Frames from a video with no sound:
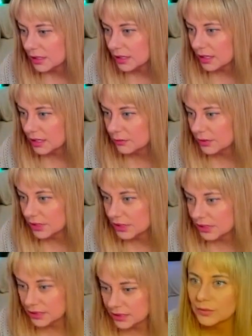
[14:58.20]
and
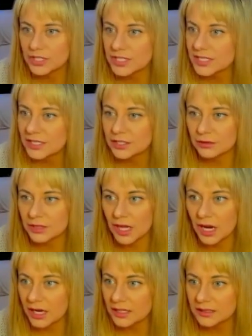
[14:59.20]
we just need to do a
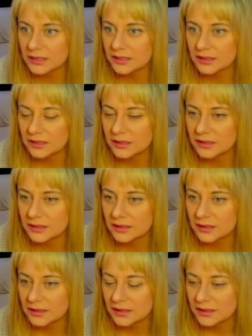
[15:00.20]
lot.
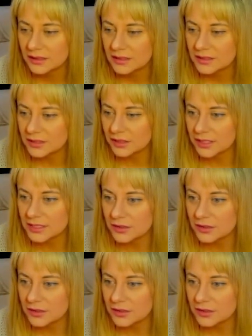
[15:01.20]
So let's go